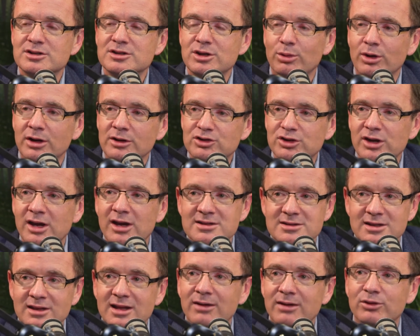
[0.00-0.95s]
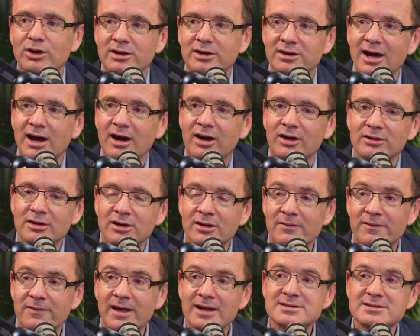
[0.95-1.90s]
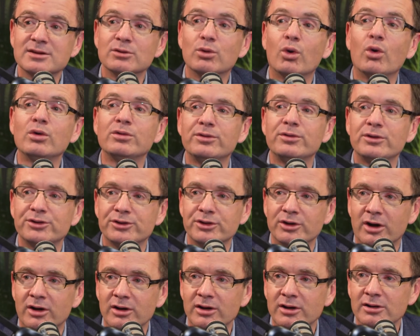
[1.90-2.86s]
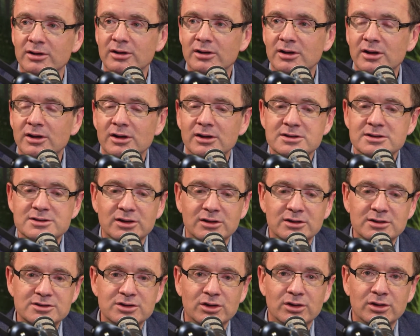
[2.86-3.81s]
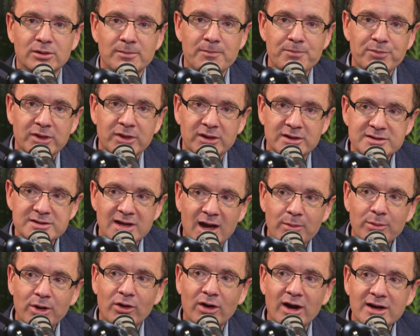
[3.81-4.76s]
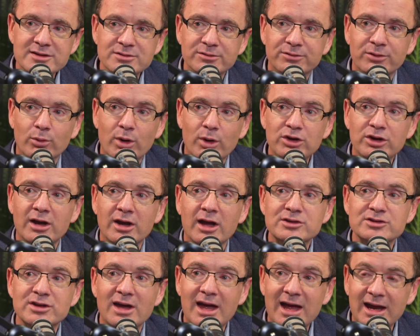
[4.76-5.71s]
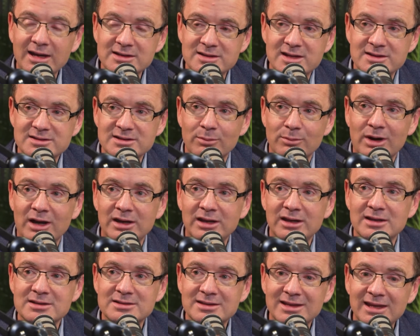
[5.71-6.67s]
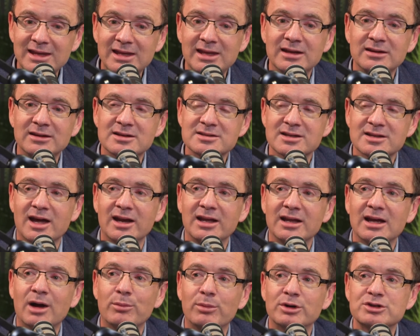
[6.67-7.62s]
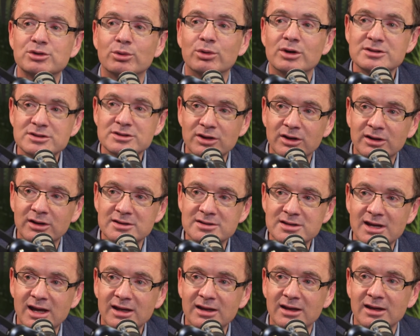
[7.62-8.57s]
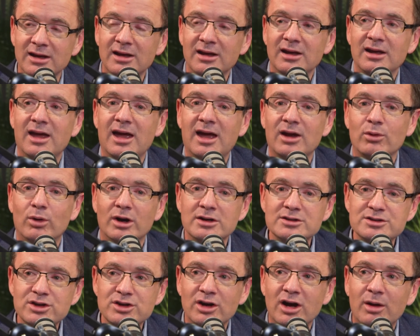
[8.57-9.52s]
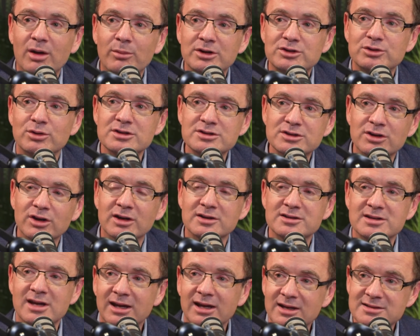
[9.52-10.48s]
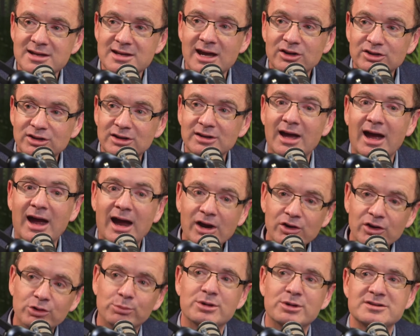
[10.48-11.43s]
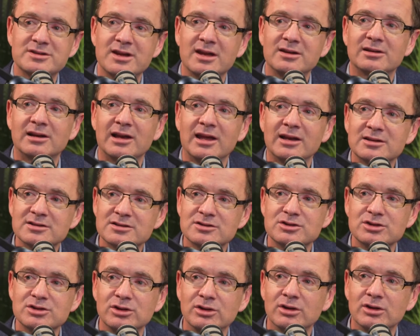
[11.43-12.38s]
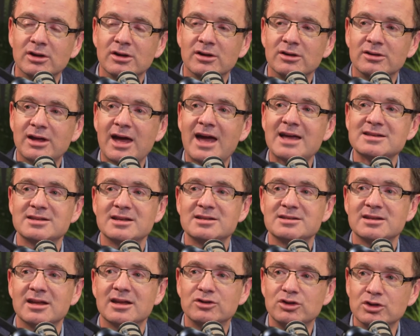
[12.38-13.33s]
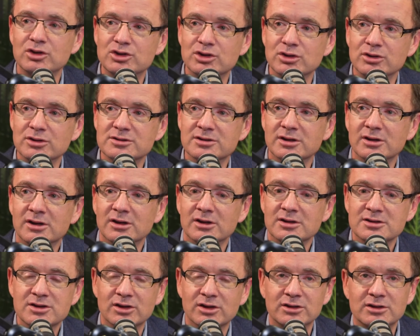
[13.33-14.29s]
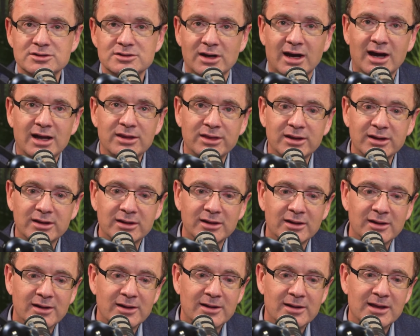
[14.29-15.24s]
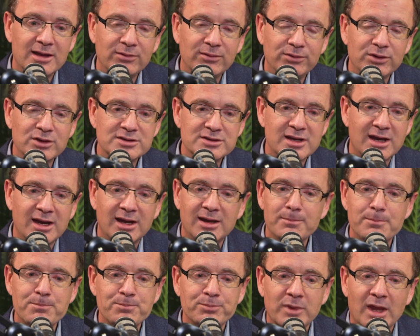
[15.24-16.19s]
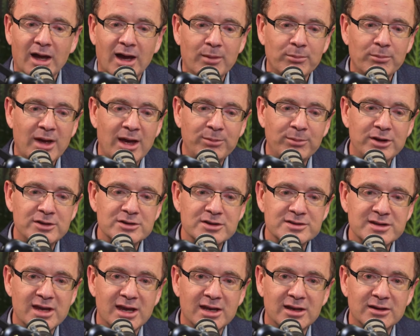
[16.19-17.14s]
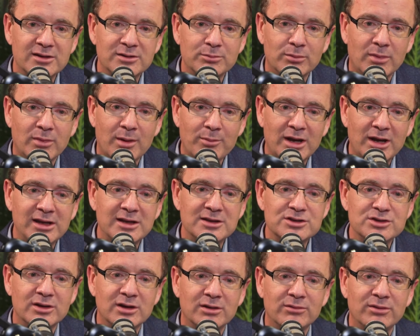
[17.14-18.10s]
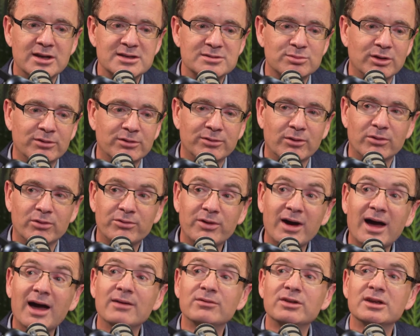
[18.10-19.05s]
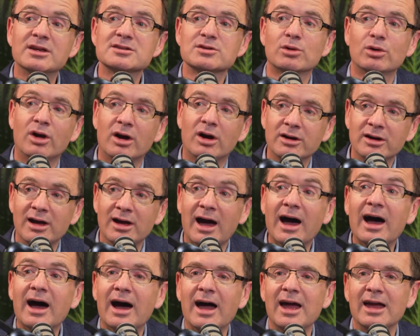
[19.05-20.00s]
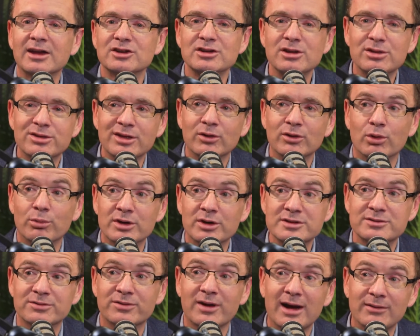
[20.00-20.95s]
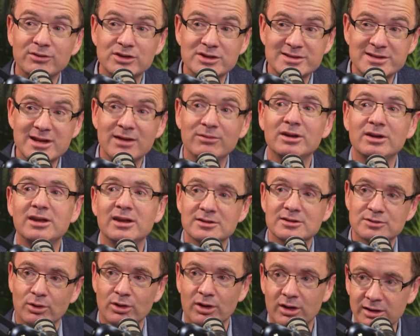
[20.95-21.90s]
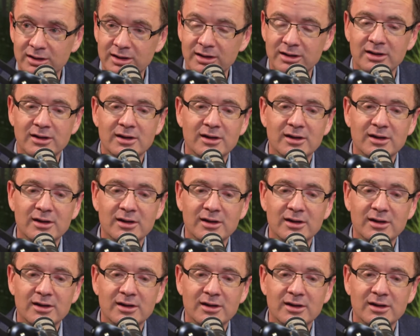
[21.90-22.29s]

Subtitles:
you were in shares and they've gone down, that's an awful scenario. So the time horizon for when you're going to access the money is key in deciding how much risk you can take. And once you know how much risk you can take, it's actually 100% linked to the assets that you choose. So I think if you say, I'm happy to send my money to an investment for 5 years or longer, I actually think almost 5 to 7 years or longer,